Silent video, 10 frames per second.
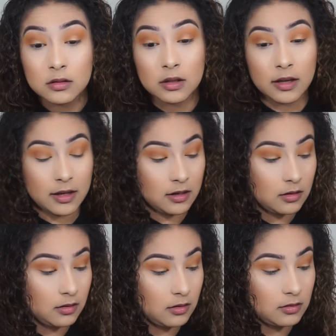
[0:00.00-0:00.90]
Again,
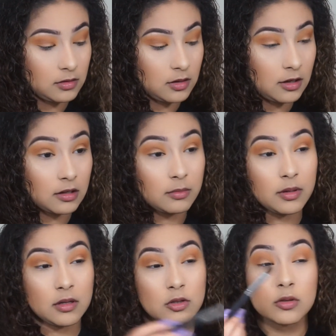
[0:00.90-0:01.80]
it's not going to
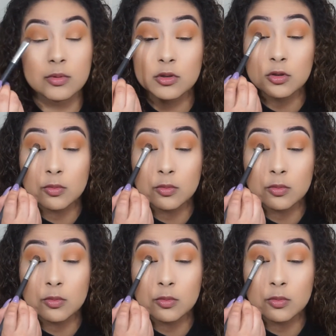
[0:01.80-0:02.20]
be super